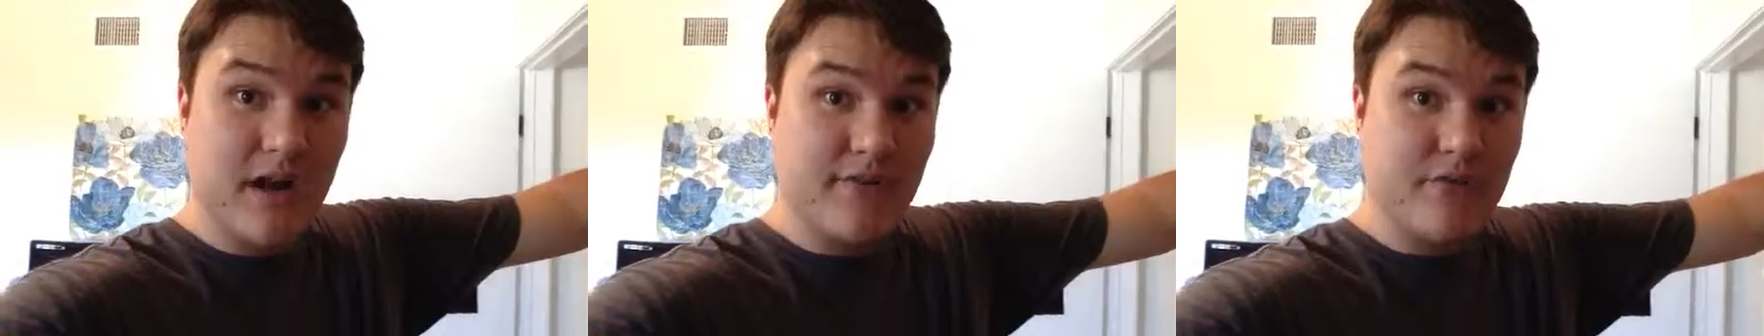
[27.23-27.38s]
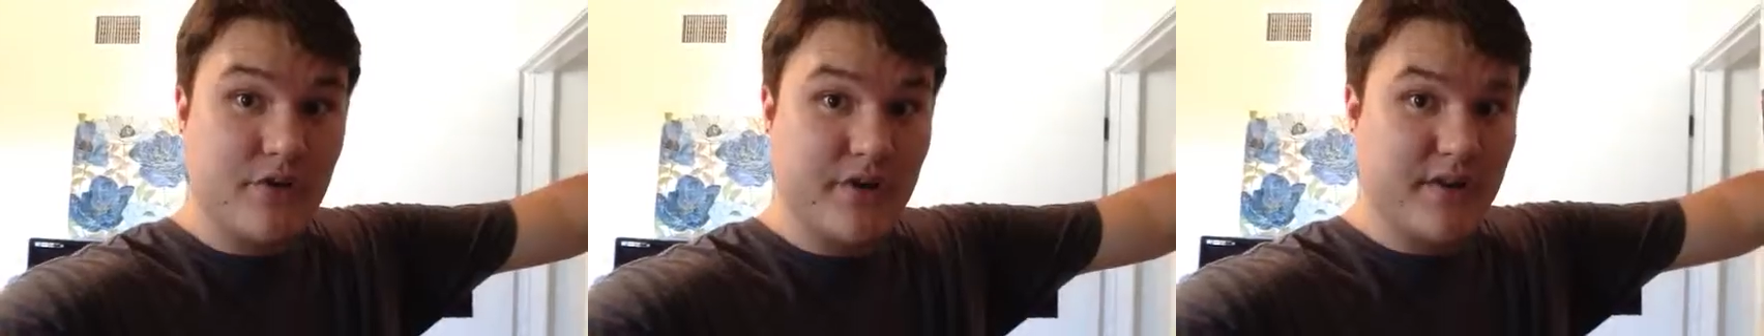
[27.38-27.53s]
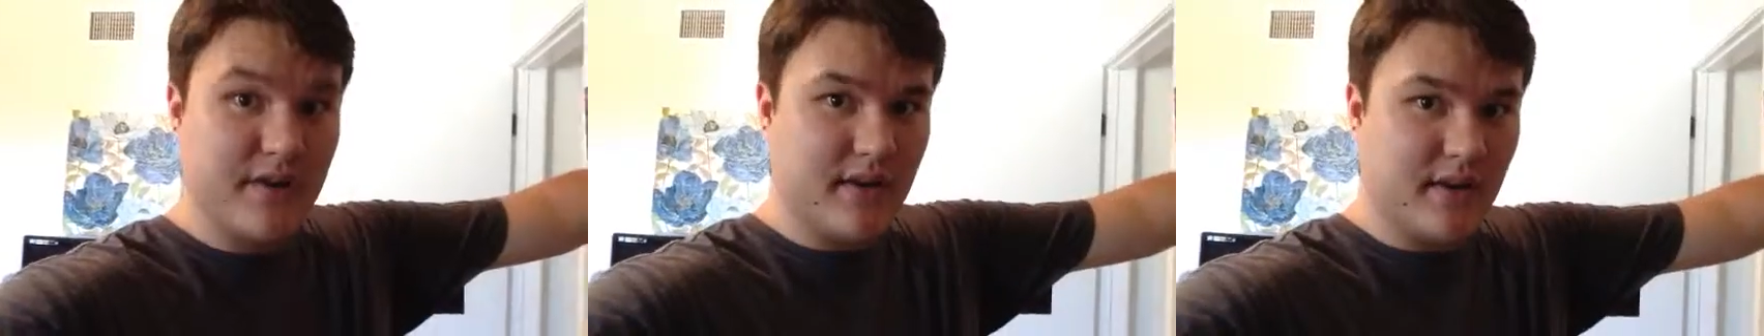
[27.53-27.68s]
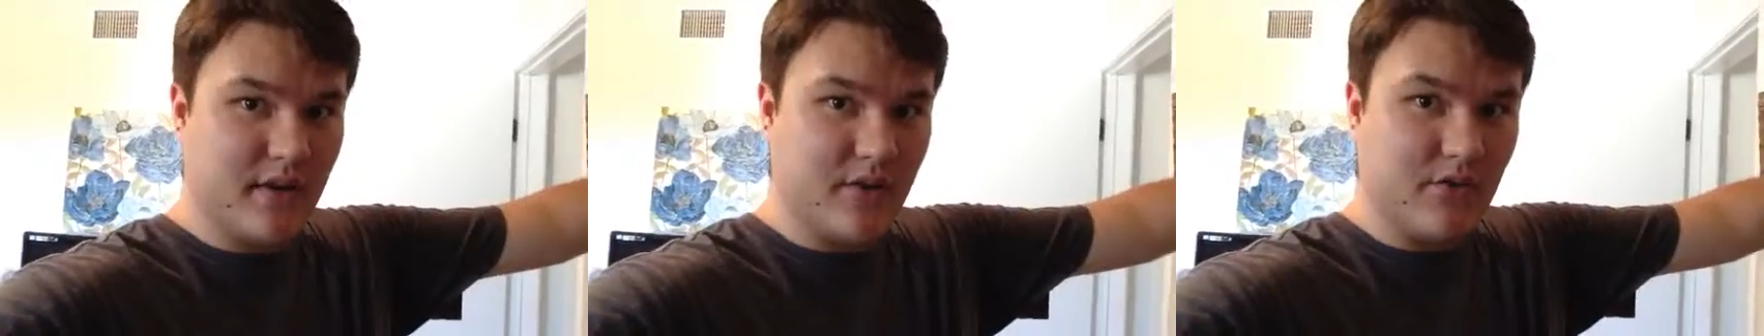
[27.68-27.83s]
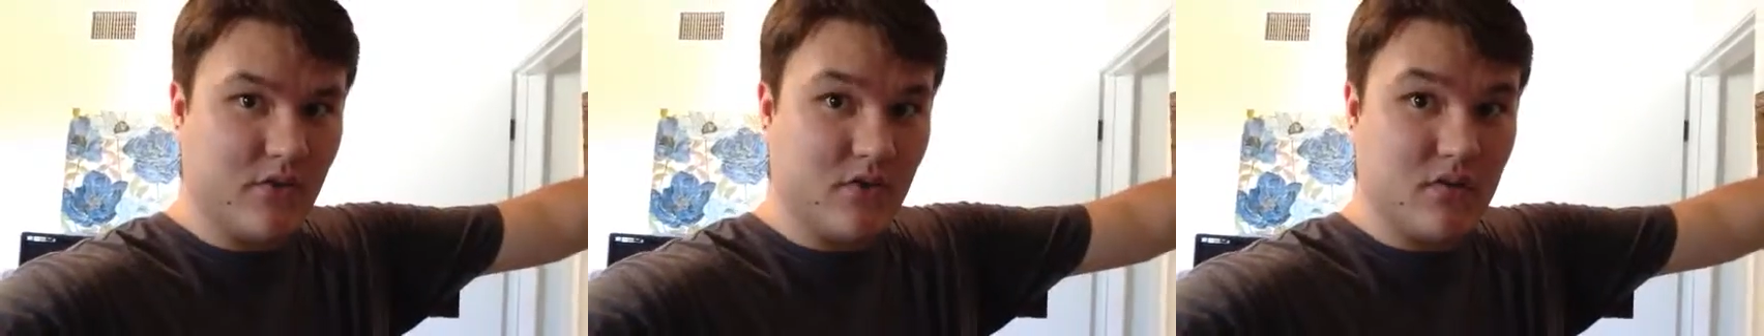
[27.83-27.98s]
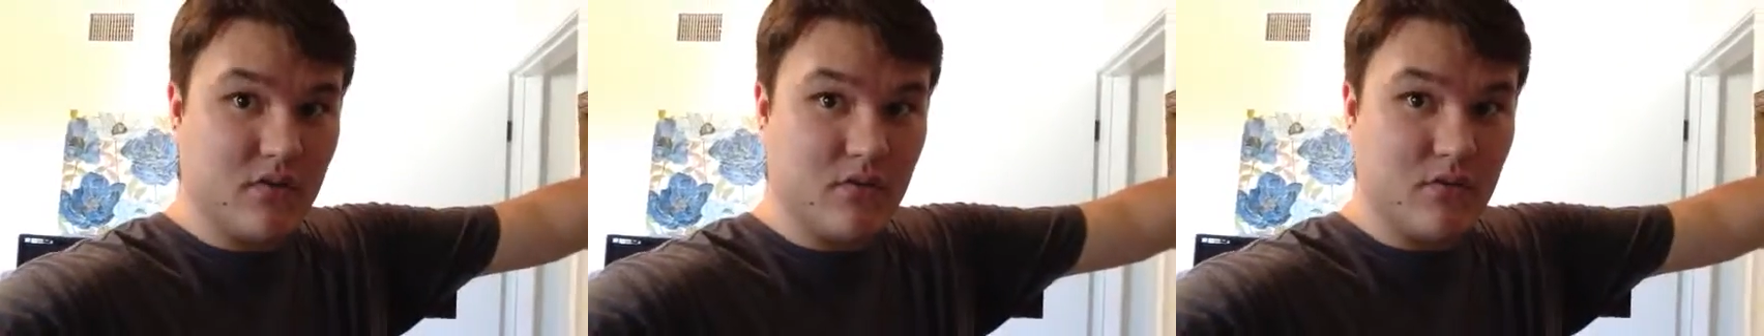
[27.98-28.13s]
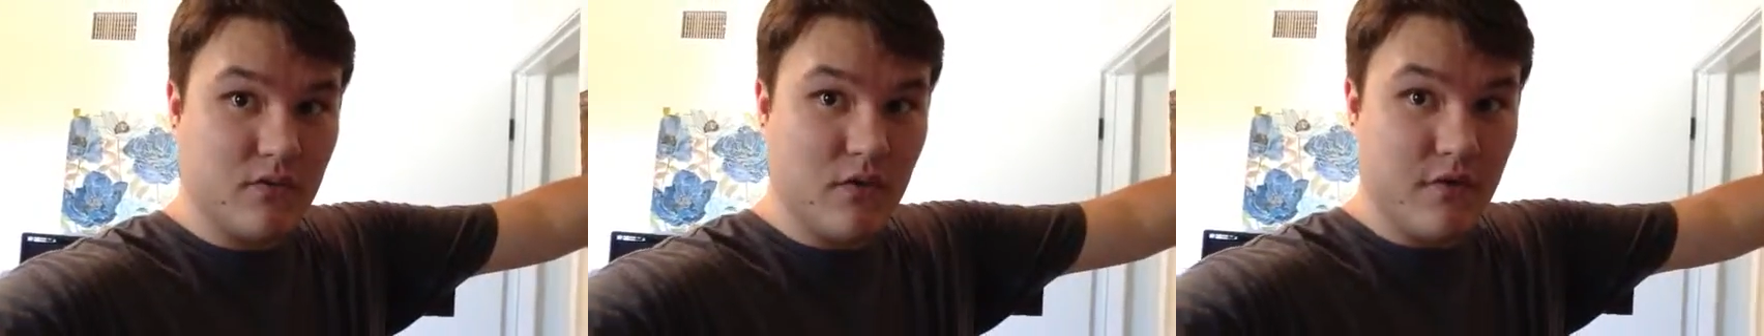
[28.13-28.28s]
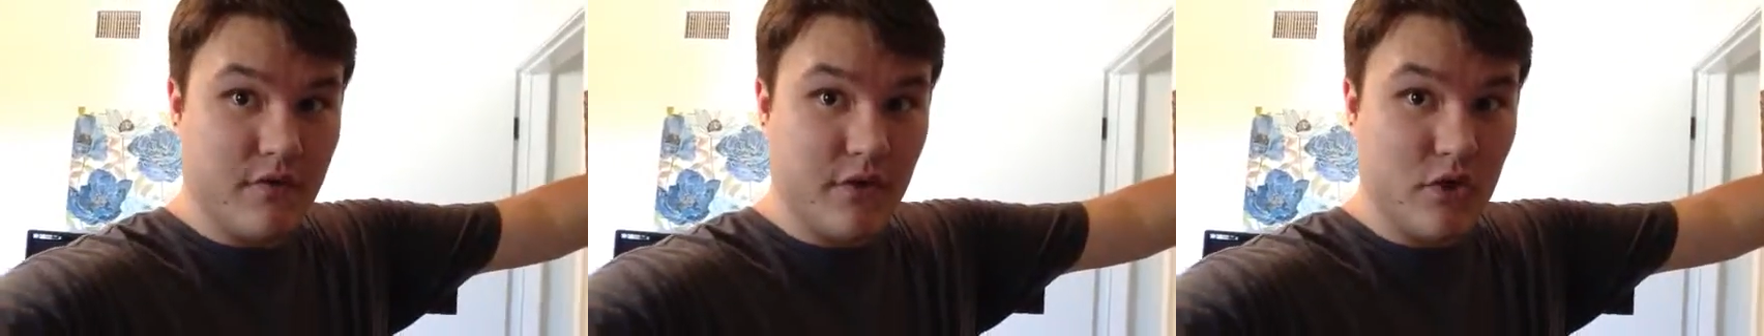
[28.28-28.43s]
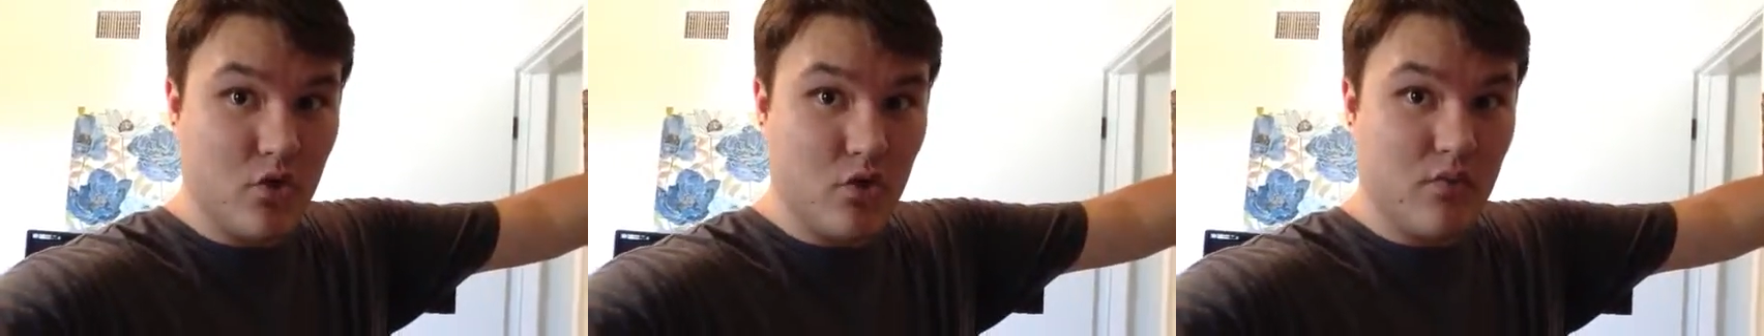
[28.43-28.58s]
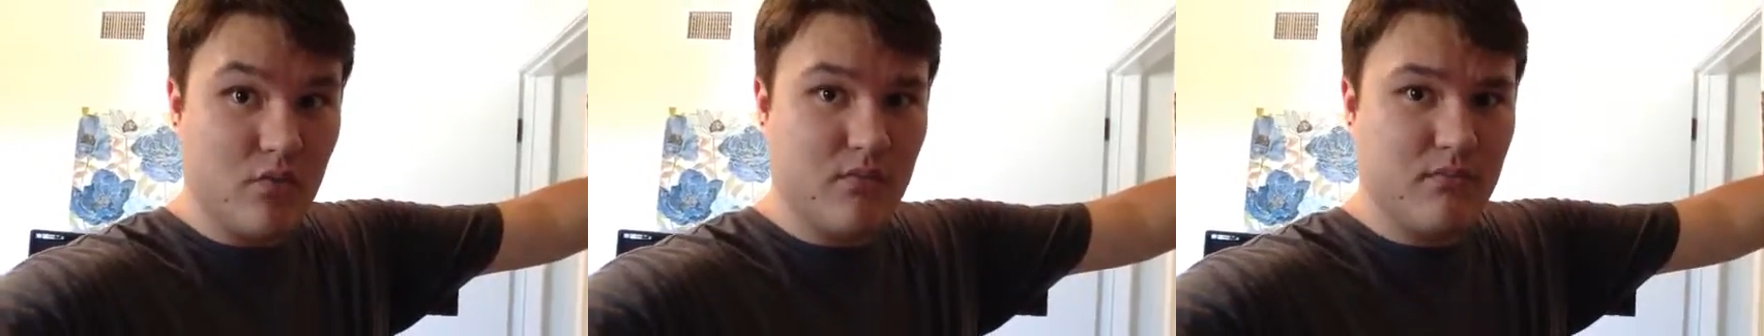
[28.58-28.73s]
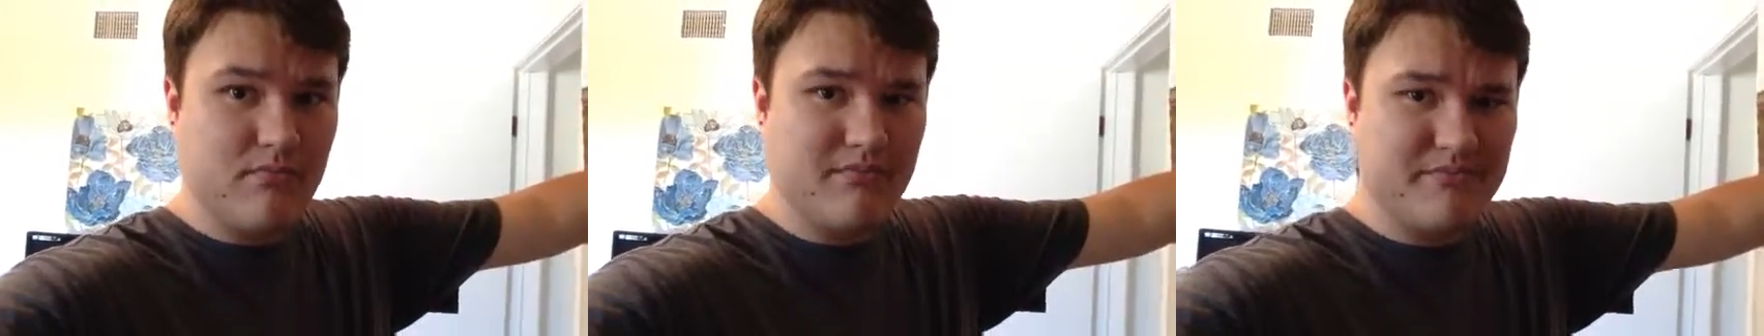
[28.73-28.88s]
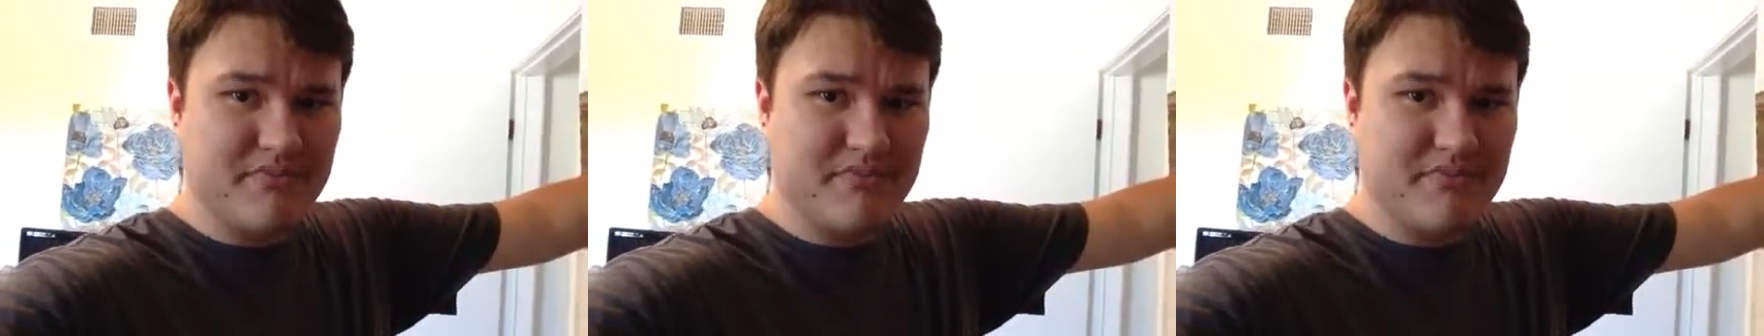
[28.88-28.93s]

after I did a certain review,